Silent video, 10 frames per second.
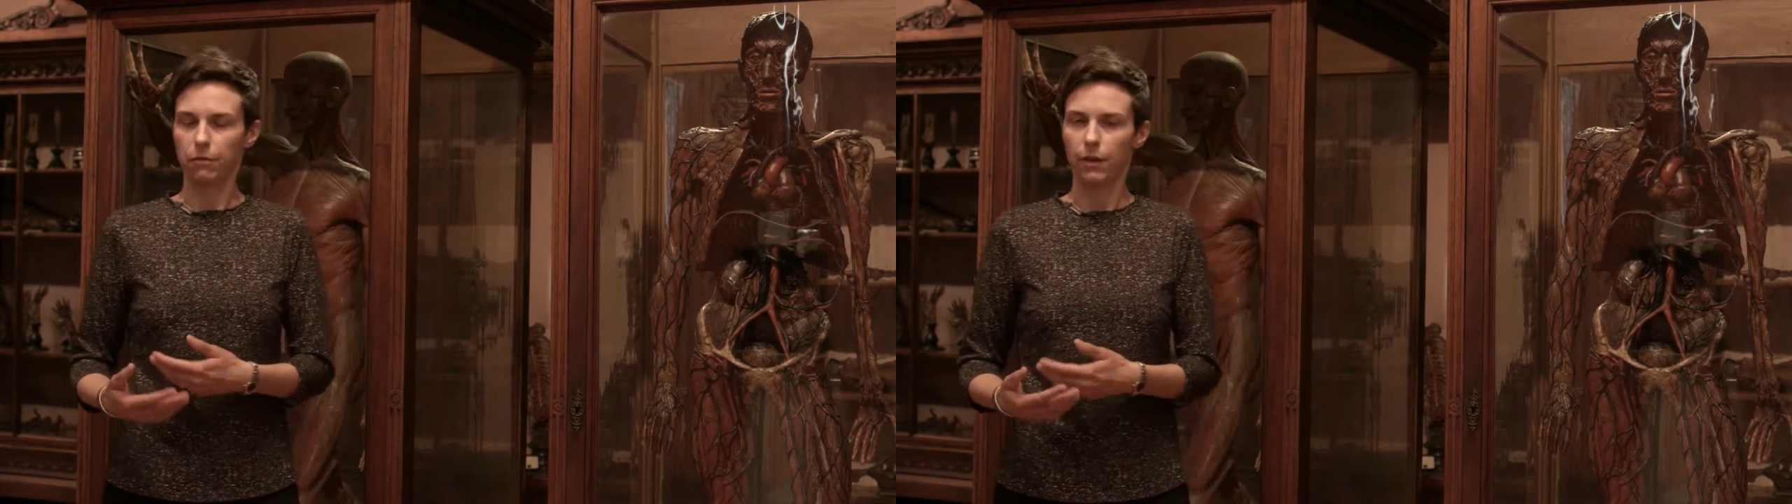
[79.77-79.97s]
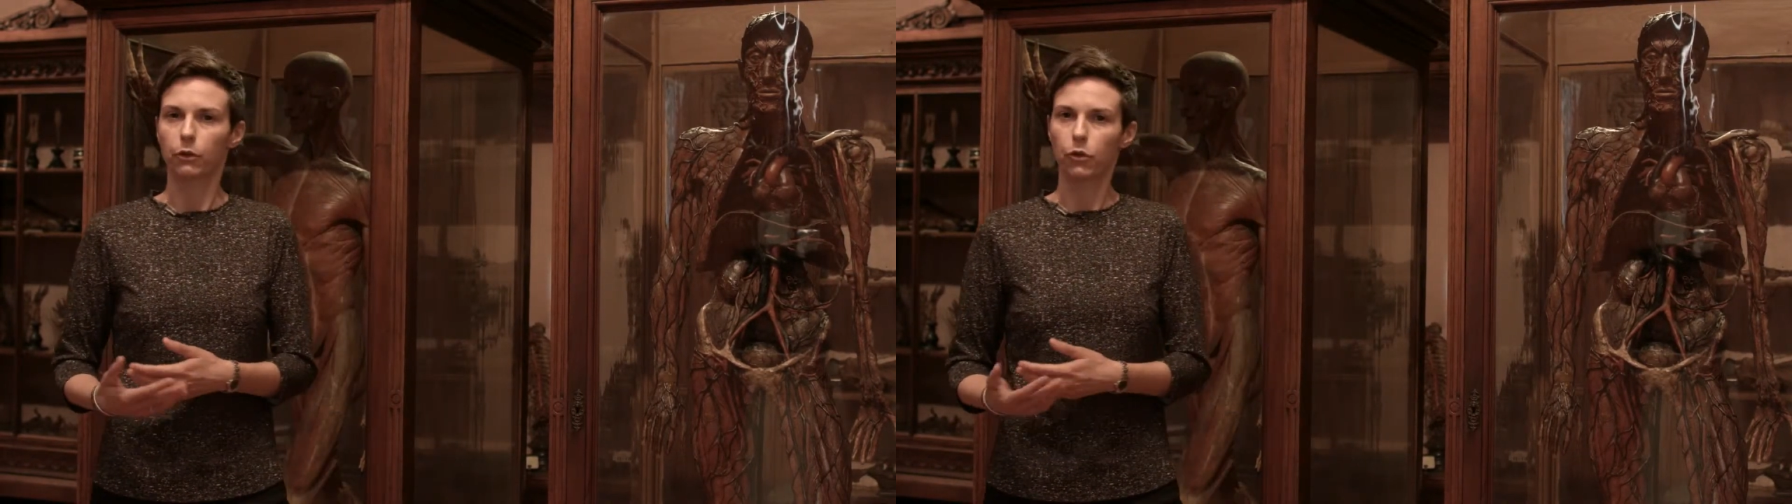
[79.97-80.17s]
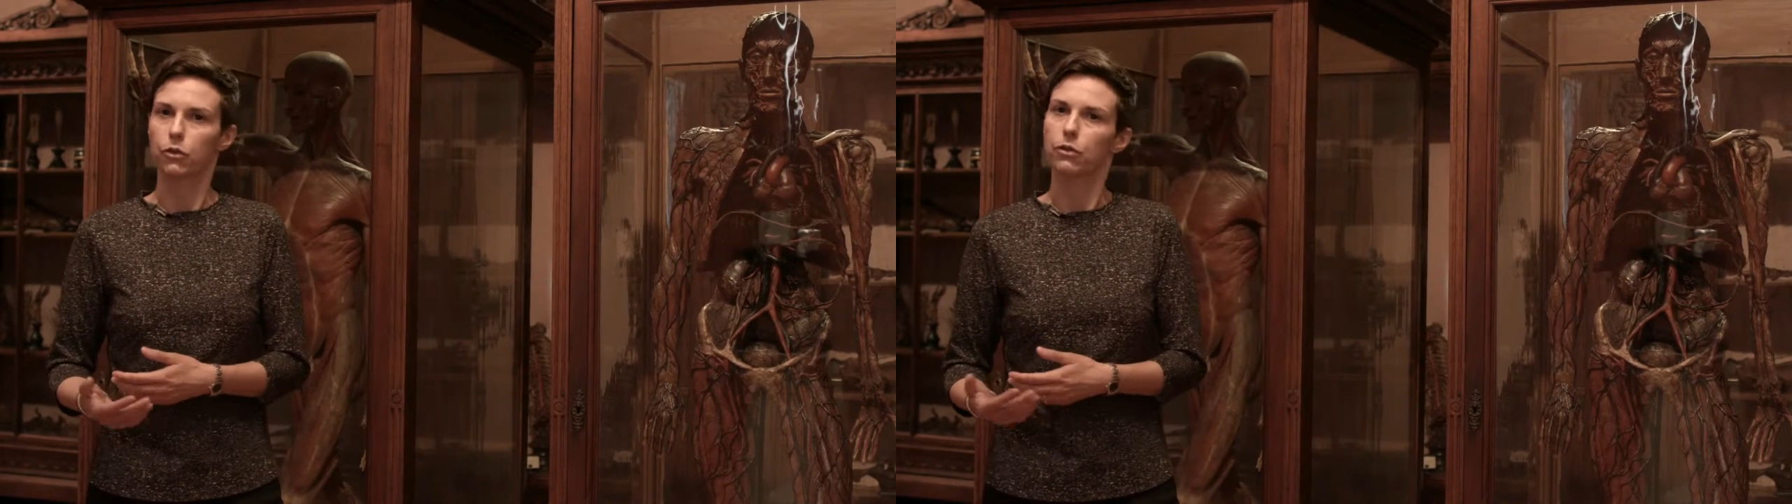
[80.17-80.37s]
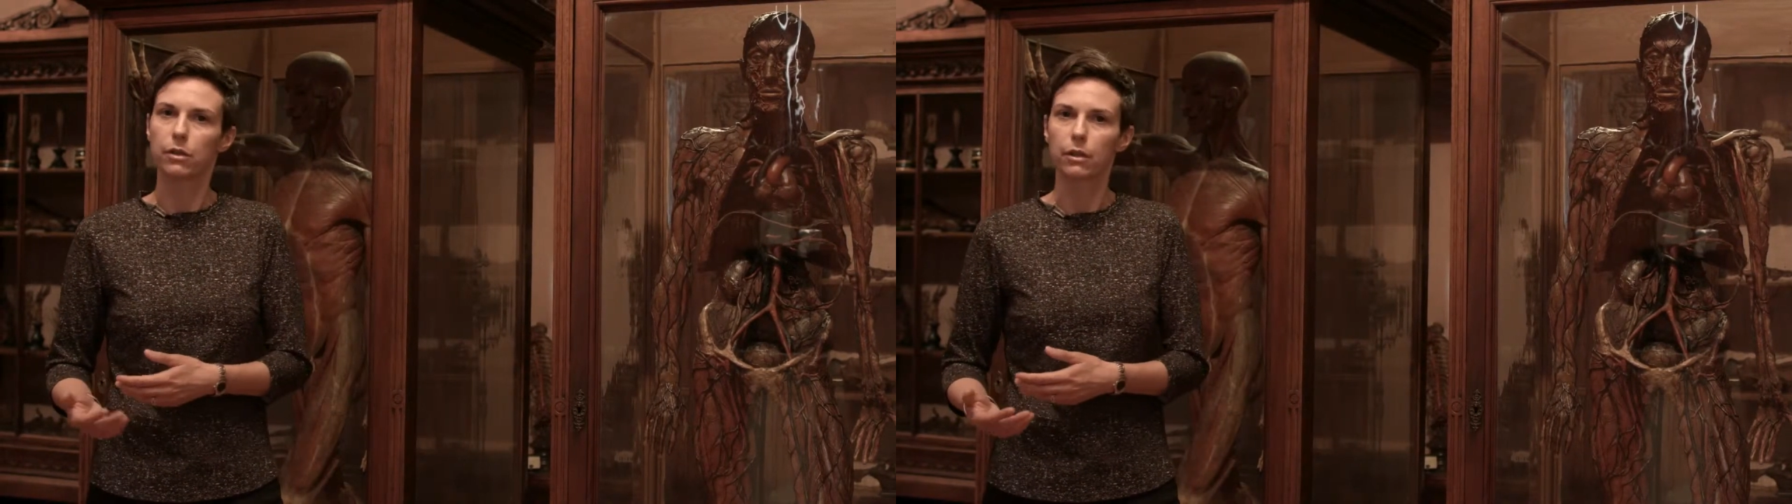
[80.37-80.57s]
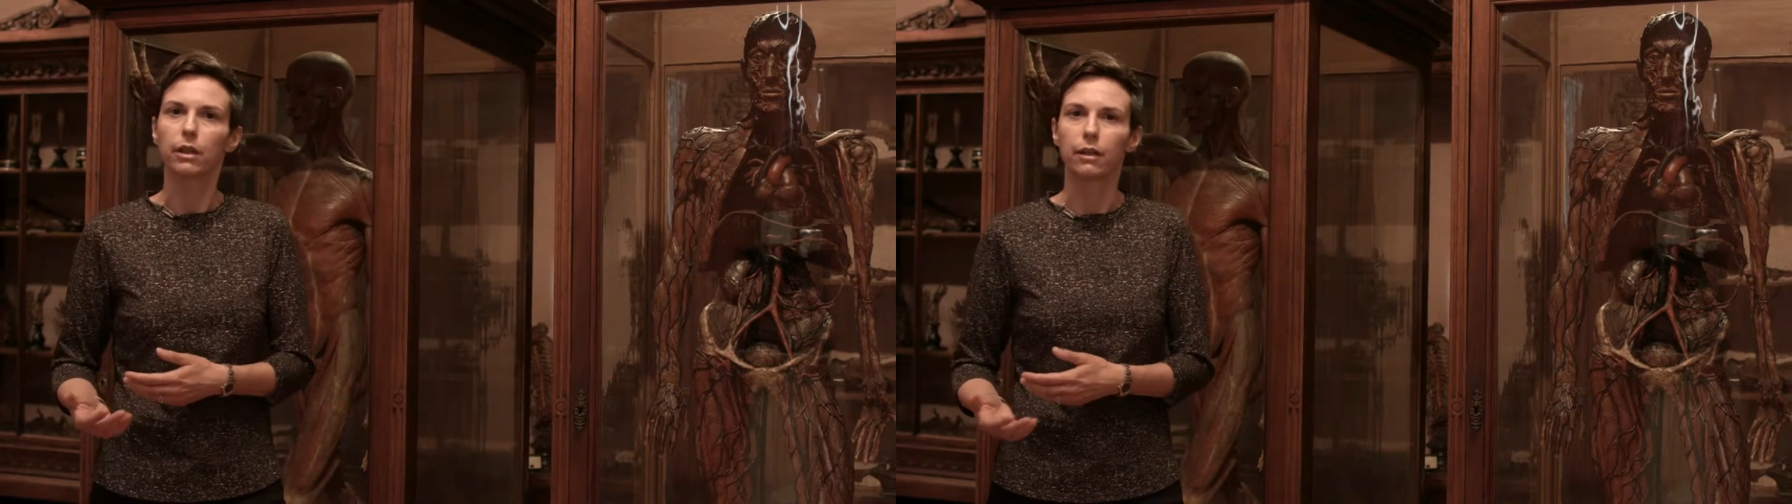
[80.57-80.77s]

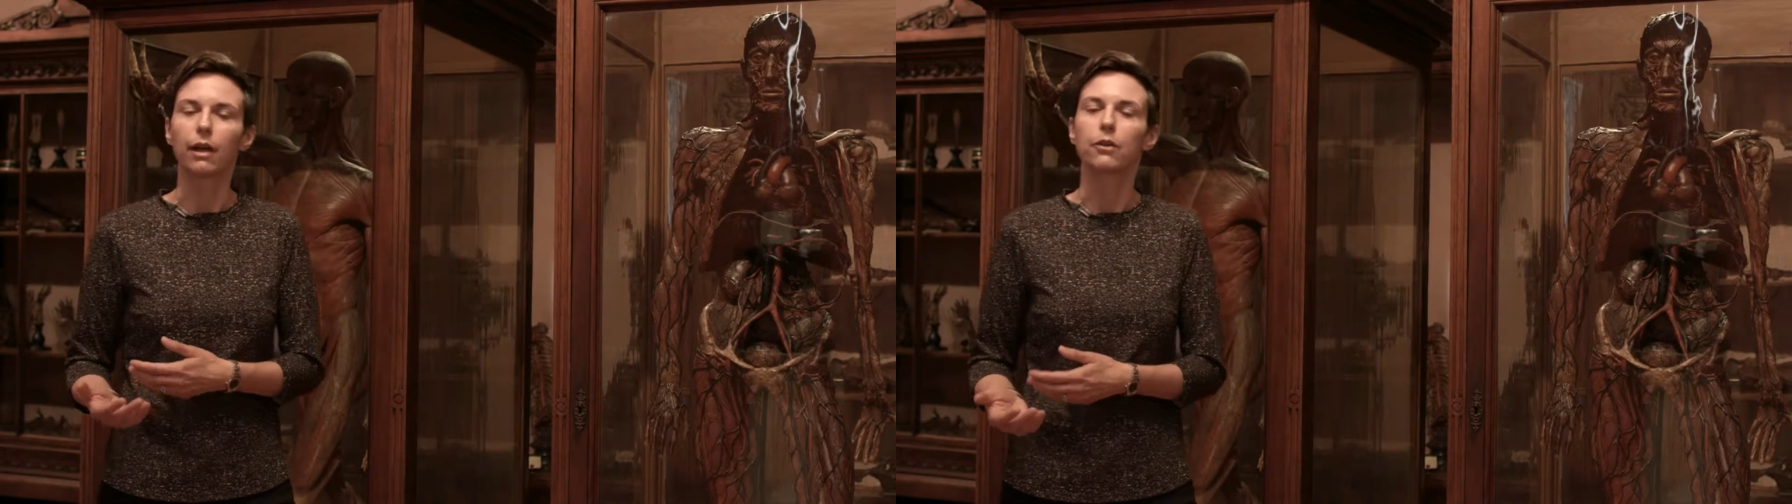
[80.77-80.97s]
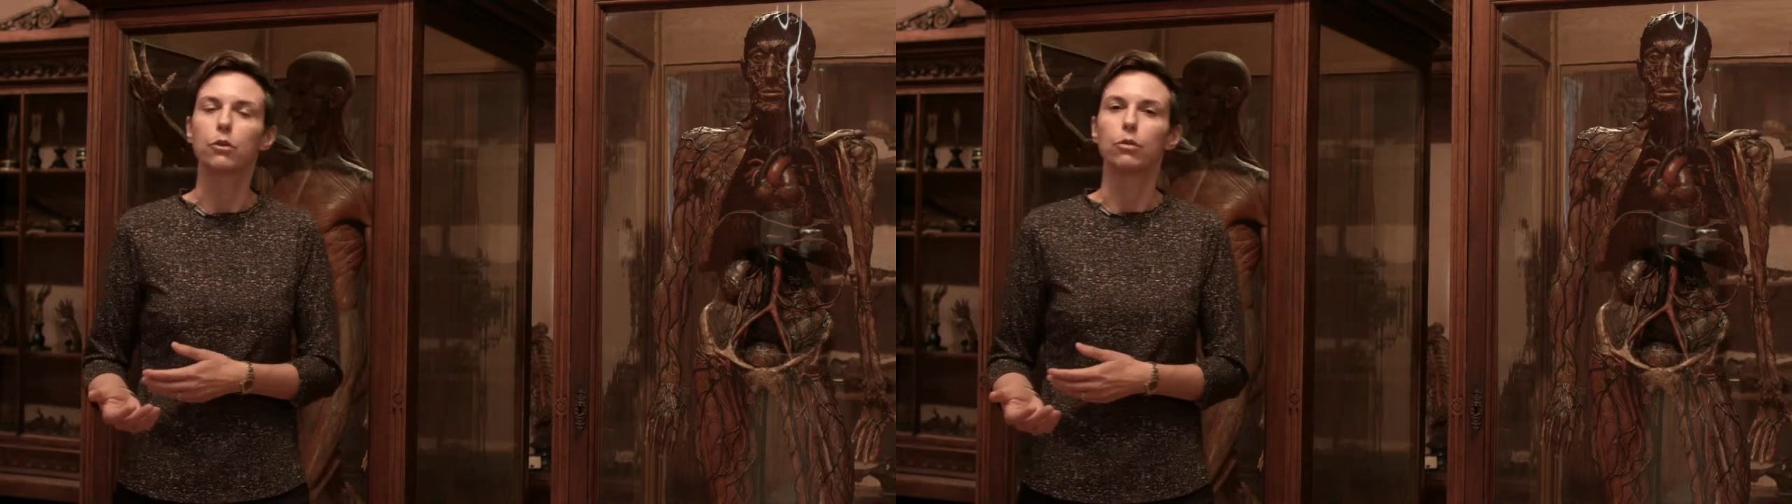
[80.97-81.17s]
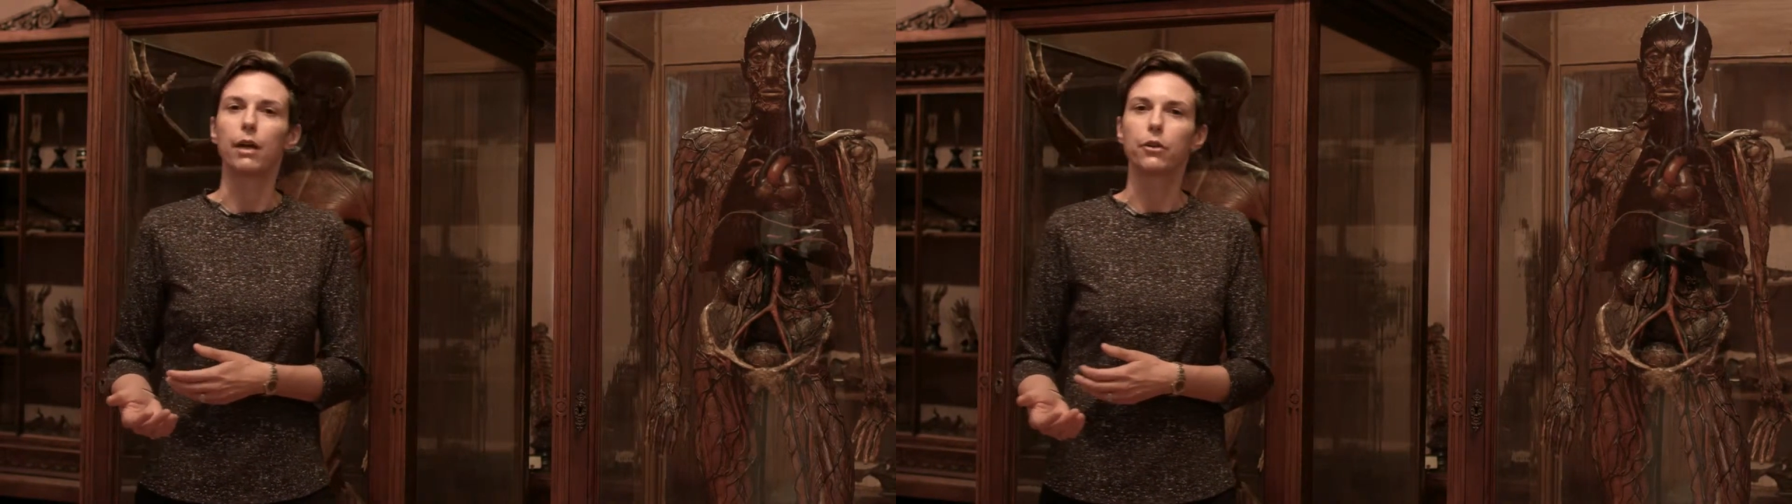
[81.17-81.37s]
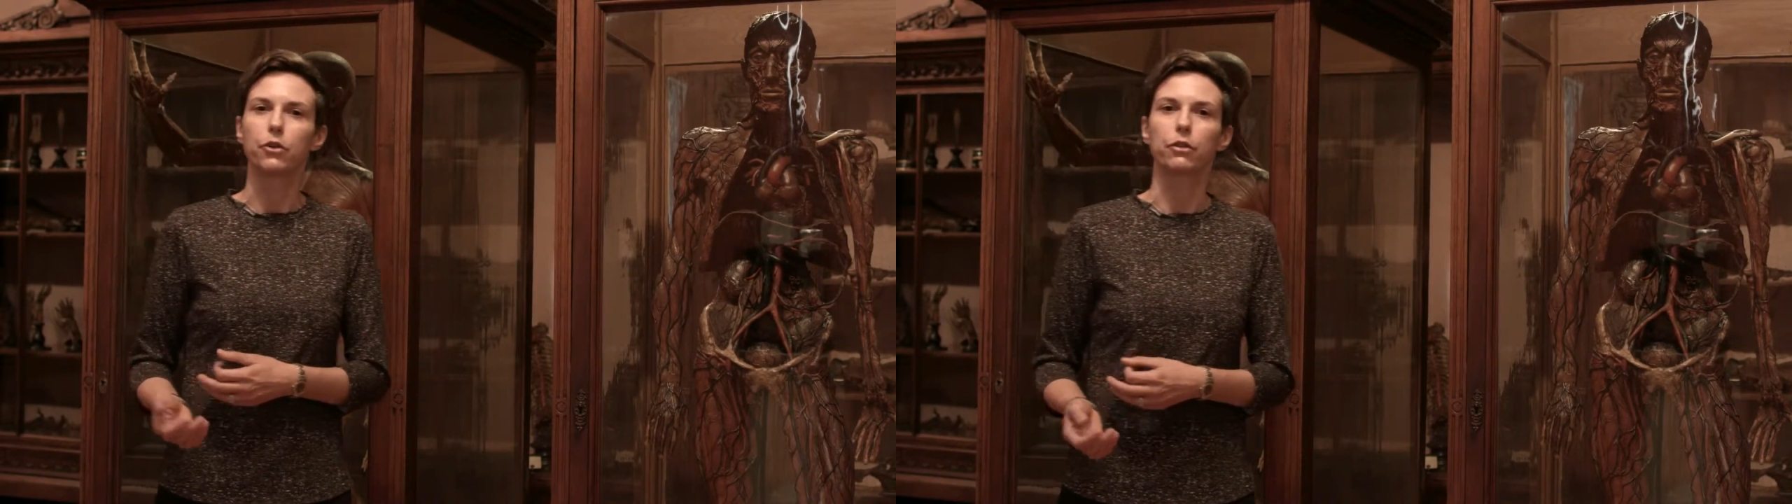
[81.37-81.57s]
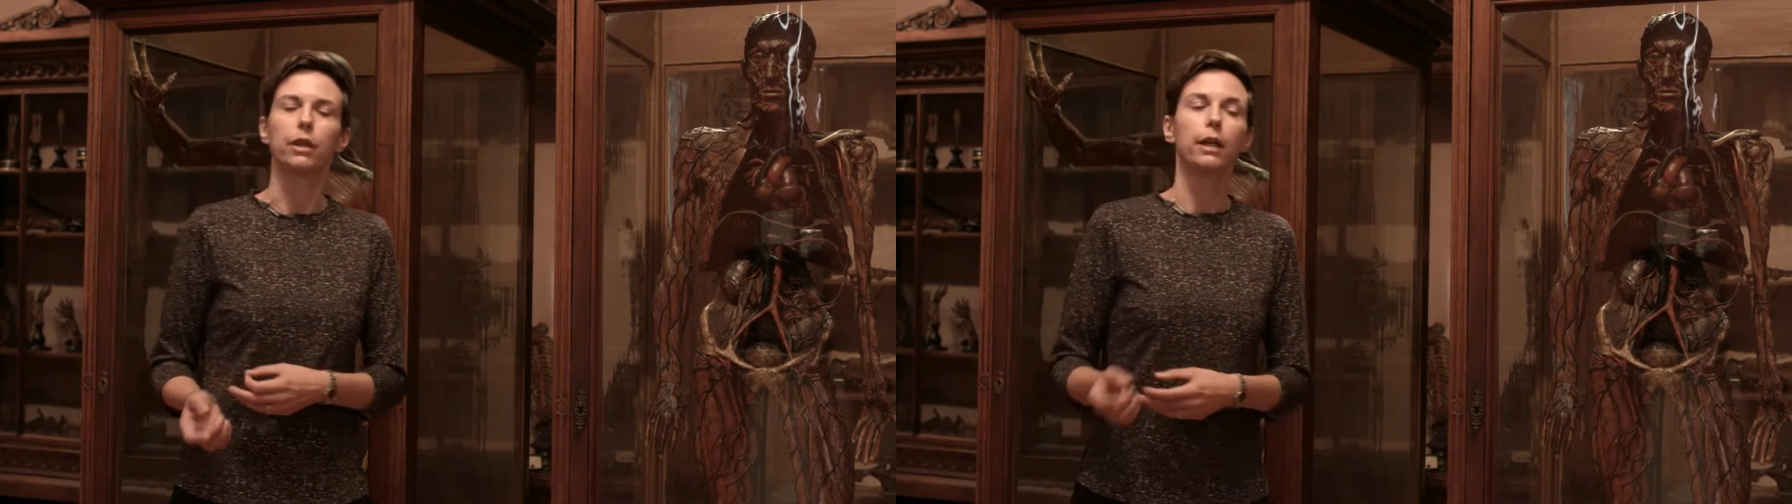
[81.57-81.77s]
functions in
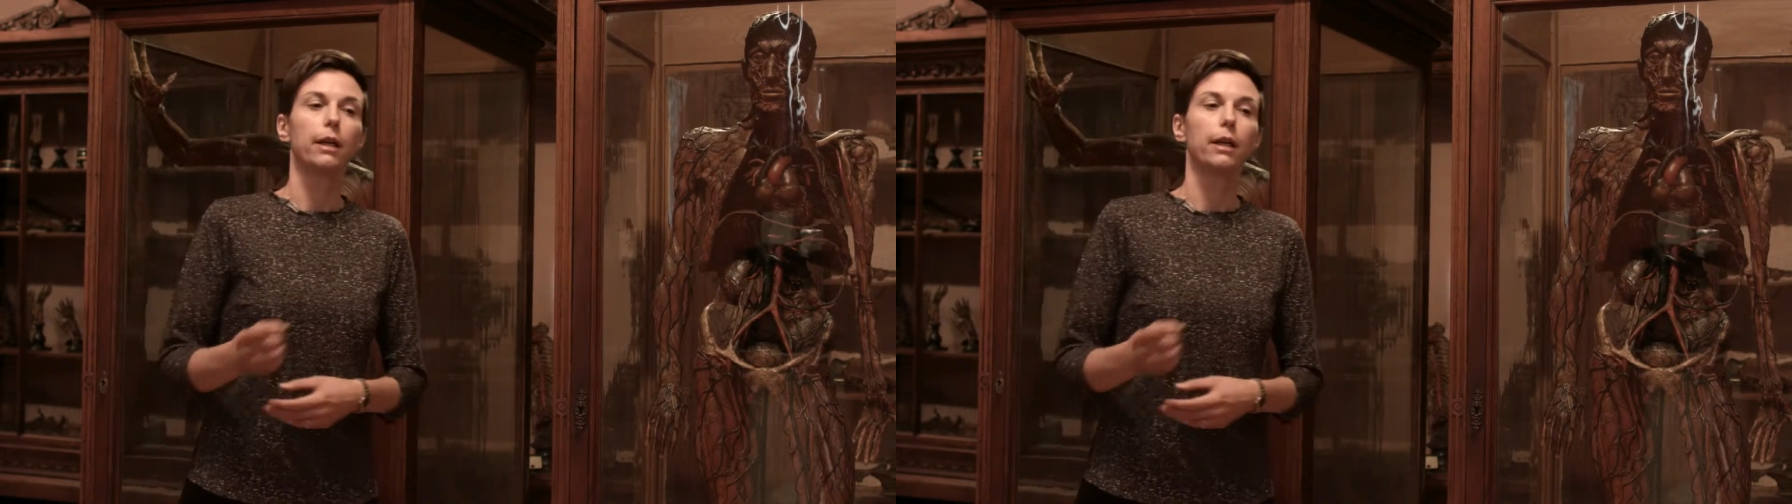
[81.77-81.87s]
isolation.